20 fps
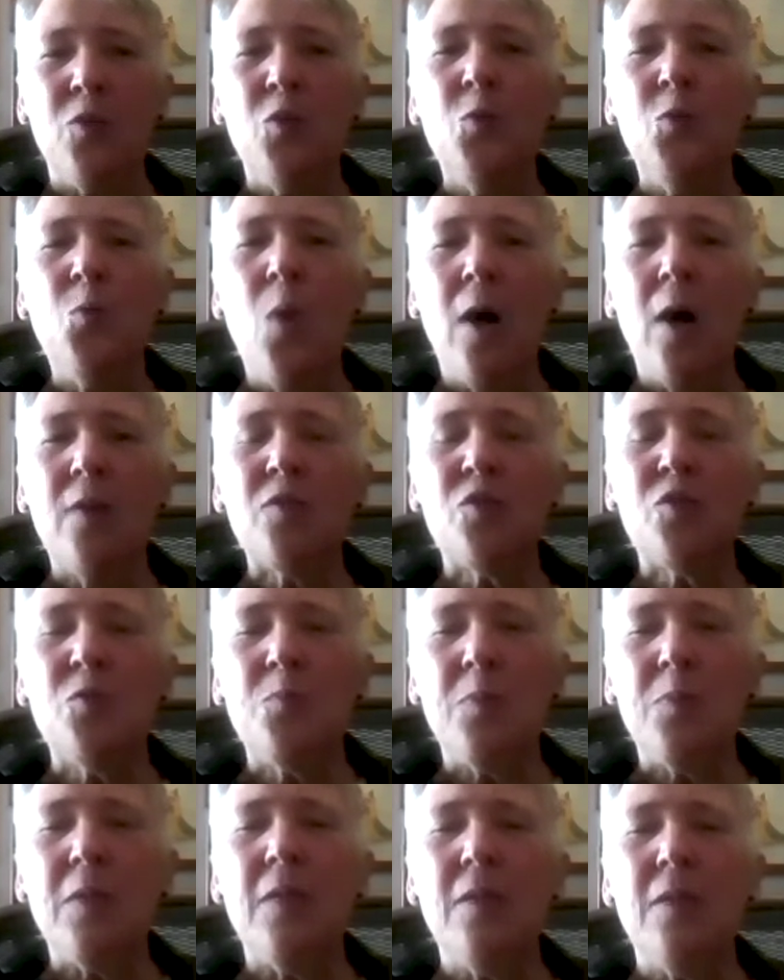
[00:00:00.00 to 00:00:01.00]
You want to
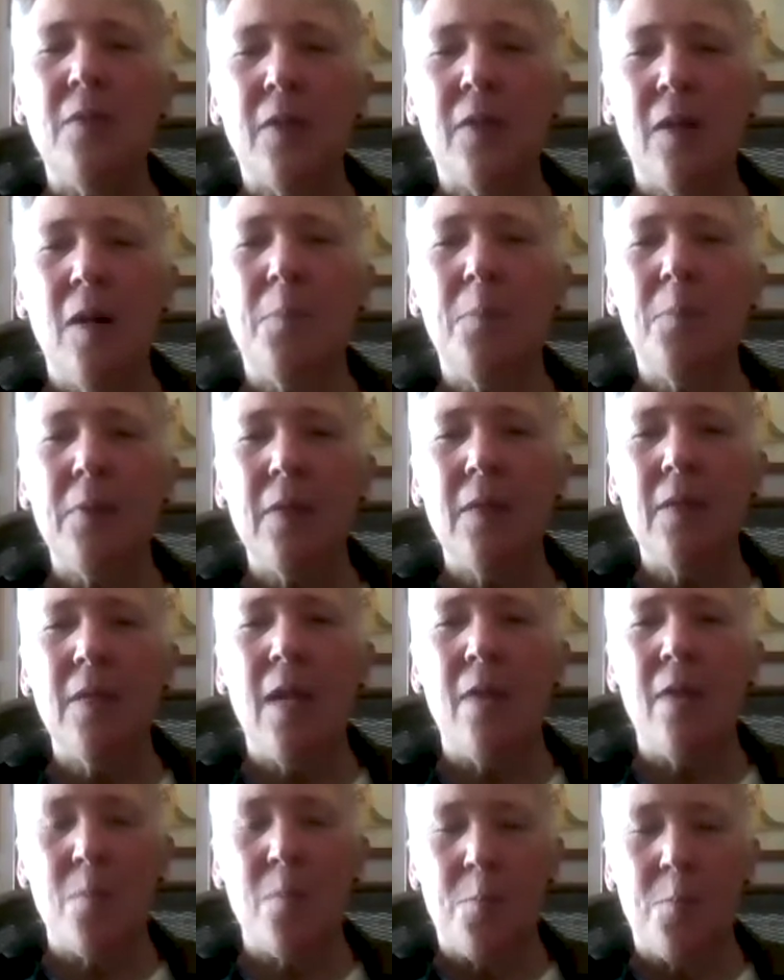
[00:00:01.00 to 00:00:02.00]
be the
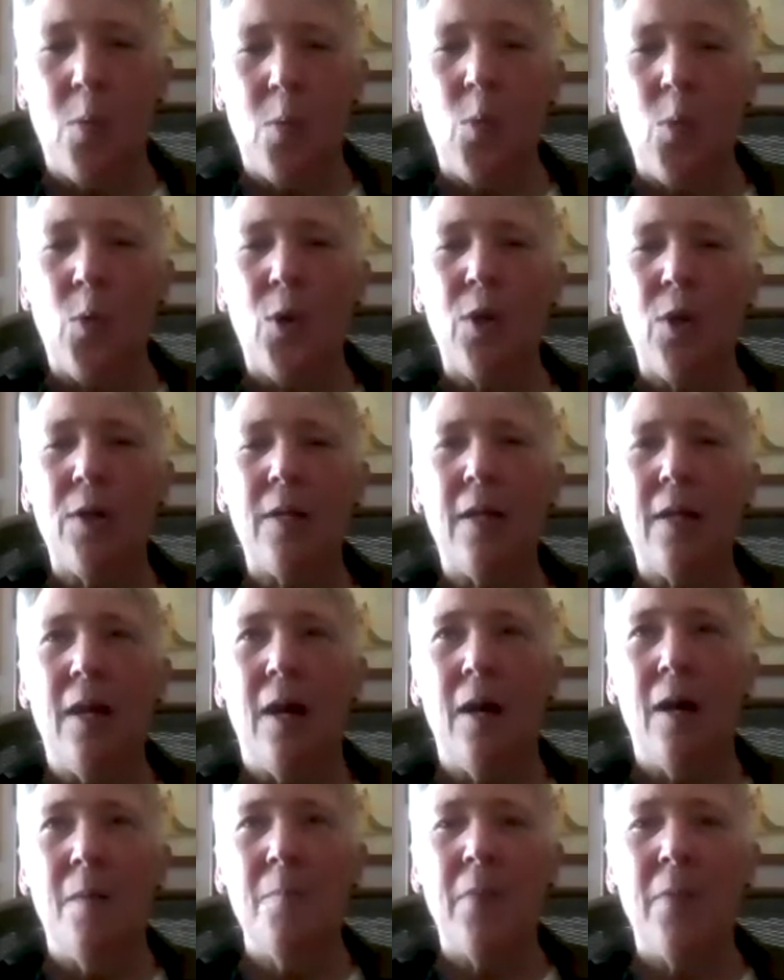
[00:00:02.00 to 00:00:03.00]
company and the board
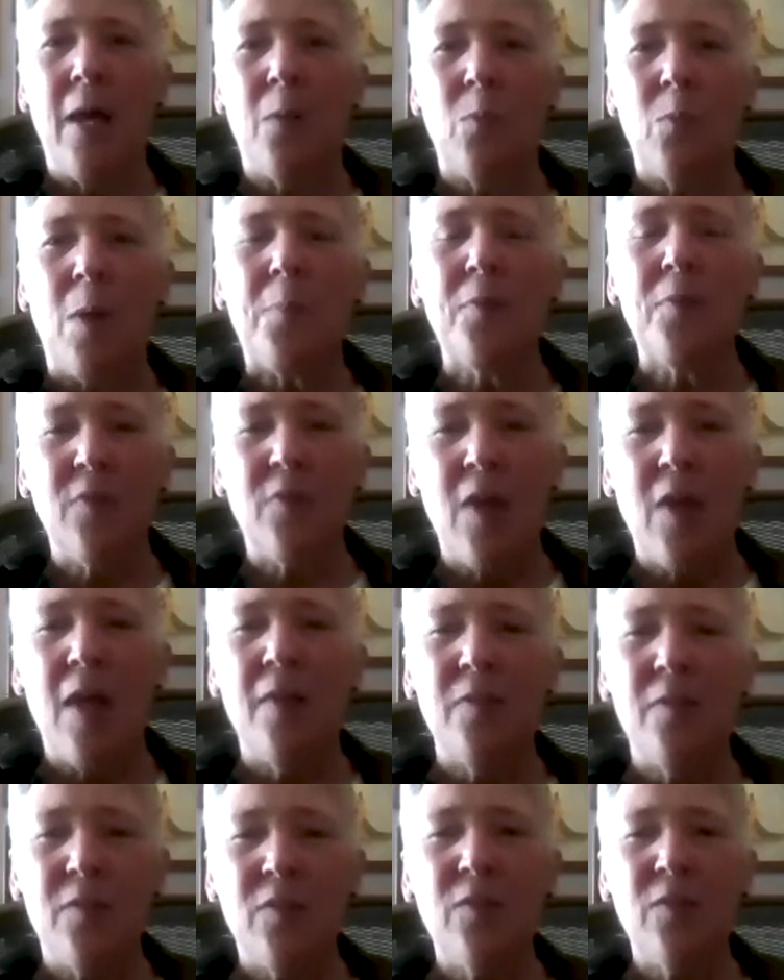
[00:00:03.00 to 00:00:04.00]
that
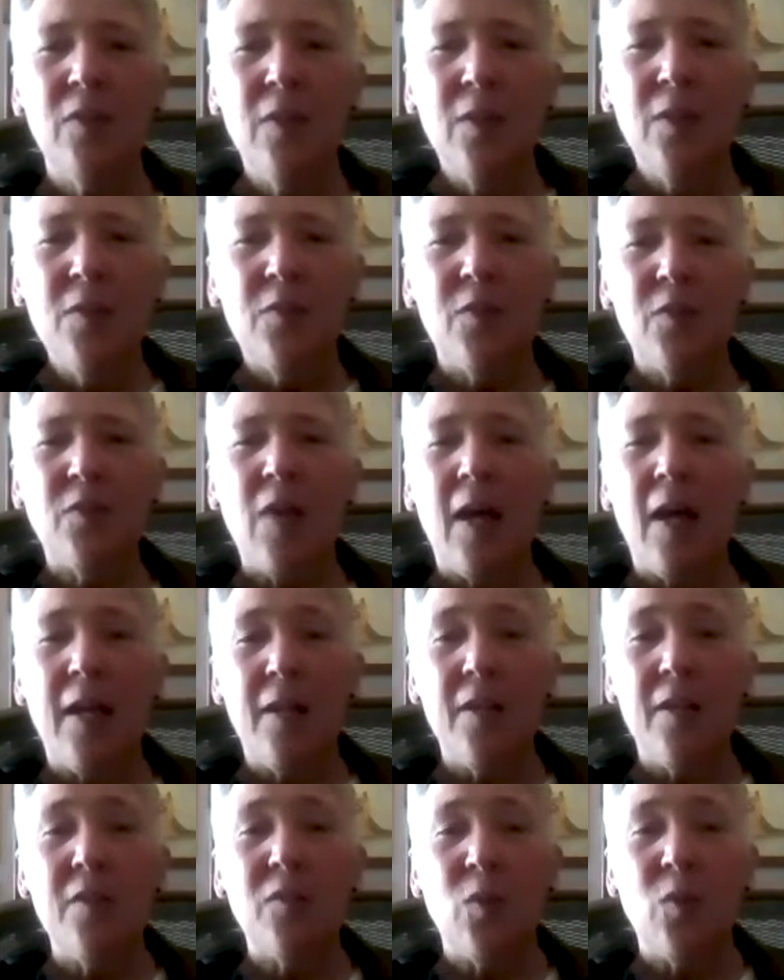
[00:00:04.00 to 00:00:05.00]
represents
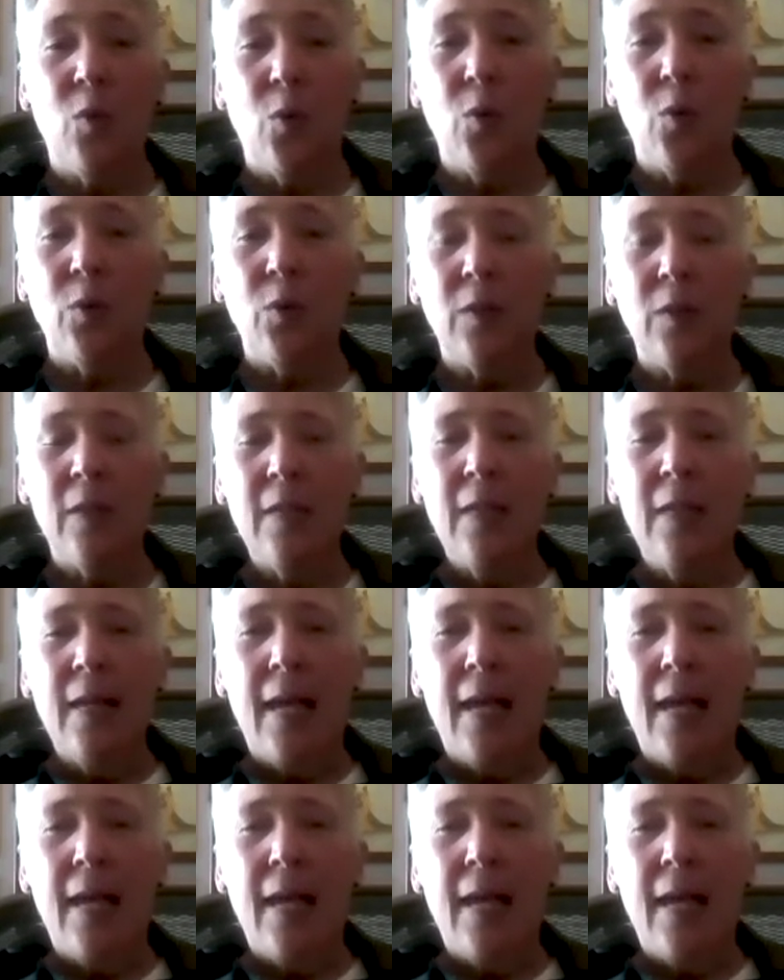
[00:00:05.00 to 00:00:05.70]
society as a whole.